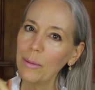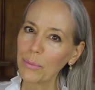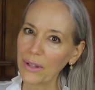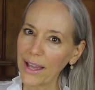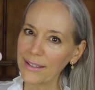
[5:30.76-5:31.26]

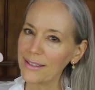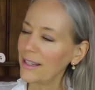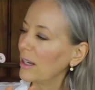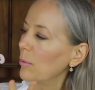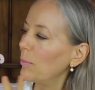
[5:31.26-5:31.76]

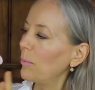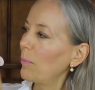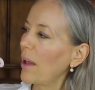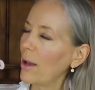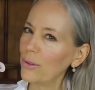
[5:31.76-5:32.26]
plastic
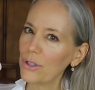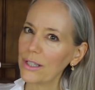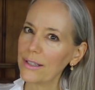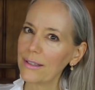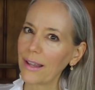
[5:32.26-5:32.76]

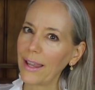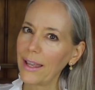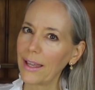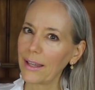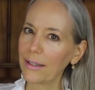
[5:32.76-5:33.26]
pouches
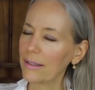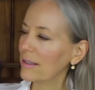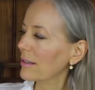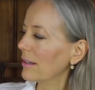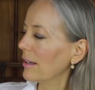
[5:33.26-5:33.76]
and